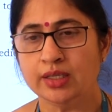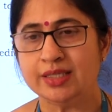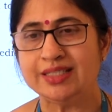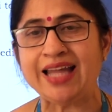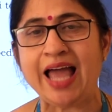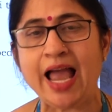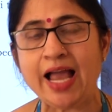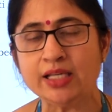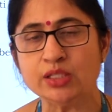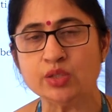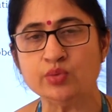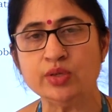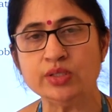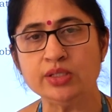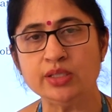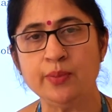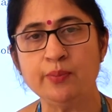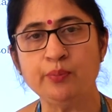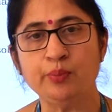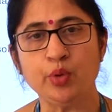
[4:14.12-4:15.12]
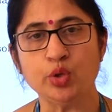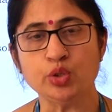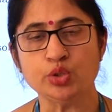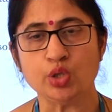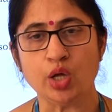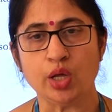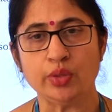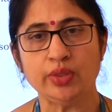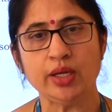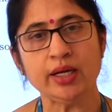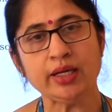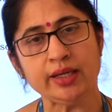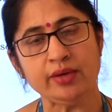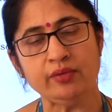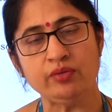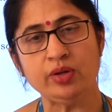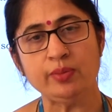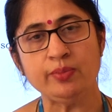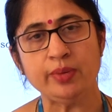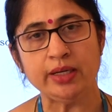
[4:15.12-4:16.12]
tax was imposed on that,
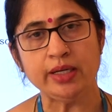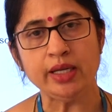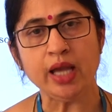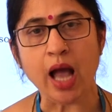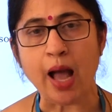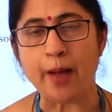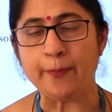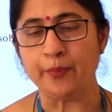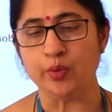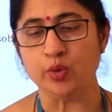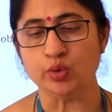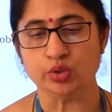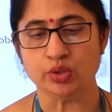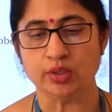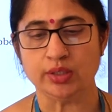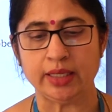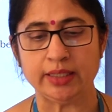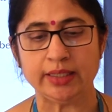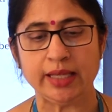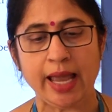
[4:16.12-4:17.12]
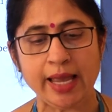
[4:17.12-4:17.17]
everybody opposed that.